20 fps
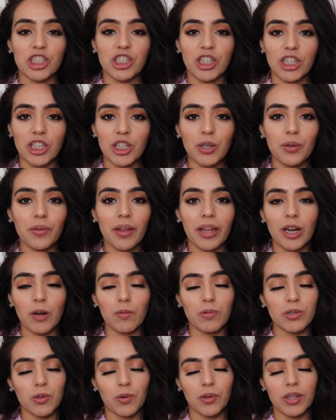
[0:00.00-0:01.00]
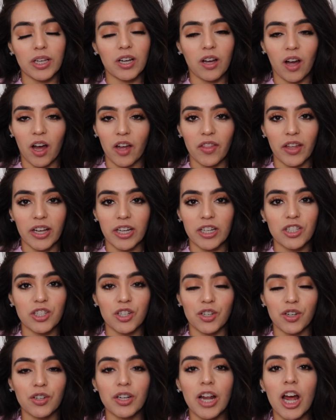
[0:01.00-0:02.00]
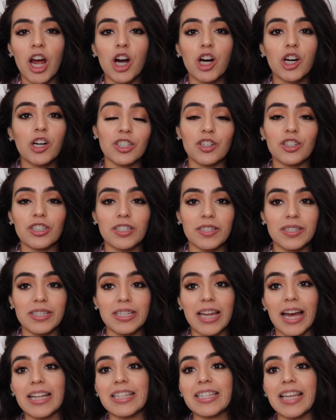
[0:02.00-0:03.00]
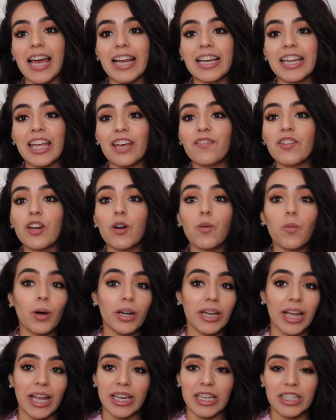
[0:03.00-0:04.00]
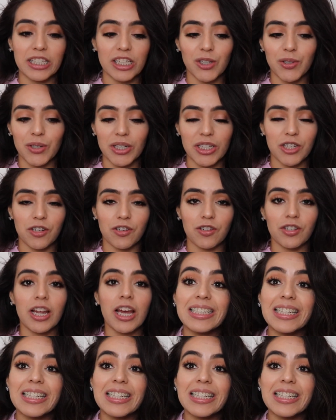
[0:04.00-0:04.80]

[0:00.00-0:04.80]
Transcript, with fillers: She knew that it was only God that can turn circumstance and give it a 180 degree turn.